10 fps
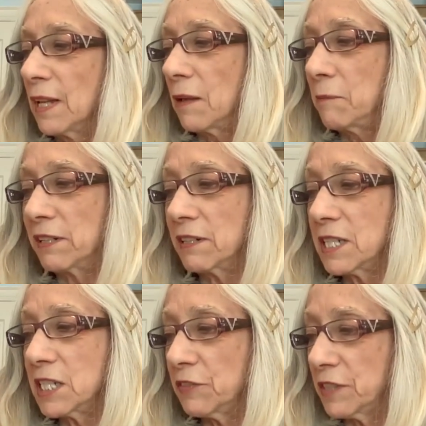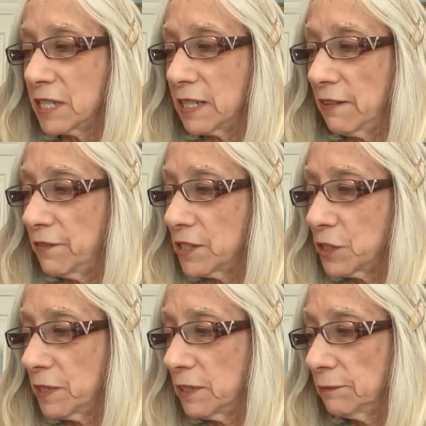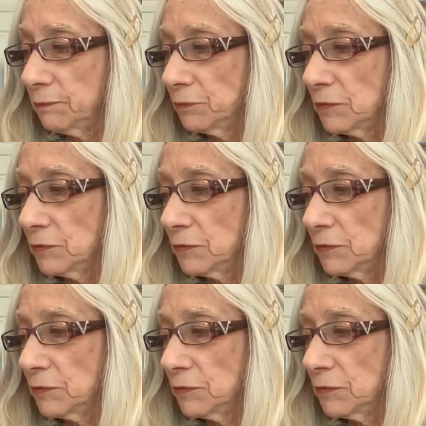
Americans for a Safe Israel,